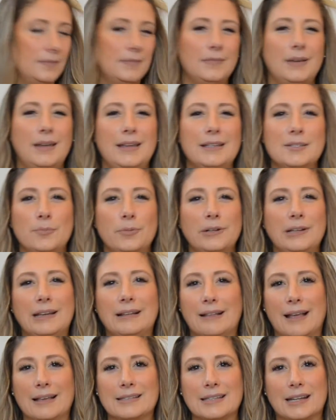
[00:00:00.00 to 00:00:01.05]
It's pretty
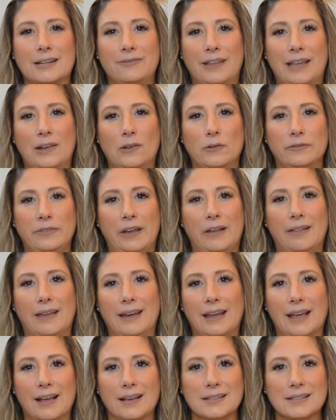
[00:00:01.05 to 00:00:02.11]
classic flannel feel, I
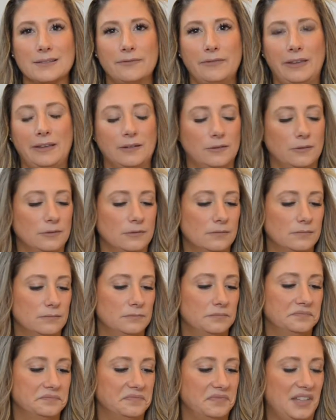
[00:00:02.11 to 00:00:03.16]
guess. Flannel,
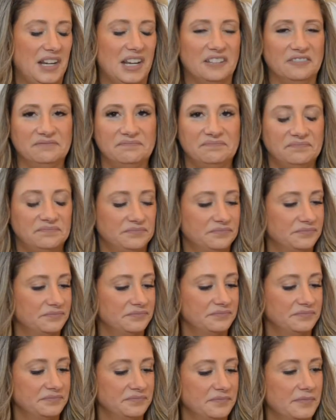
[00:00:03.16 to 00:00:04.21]
you know,
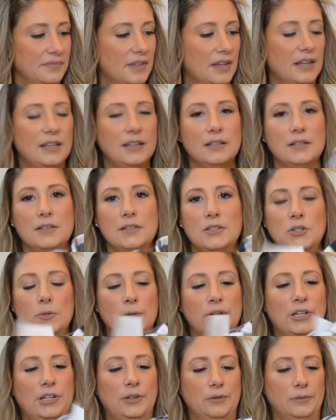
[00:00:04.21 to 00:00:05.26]
super
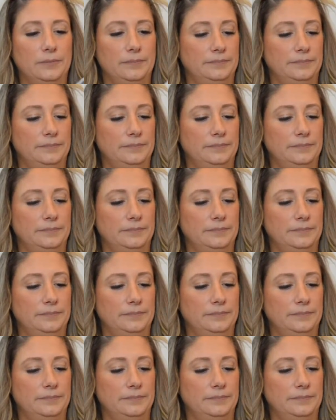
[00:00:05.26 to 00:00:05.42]
cute.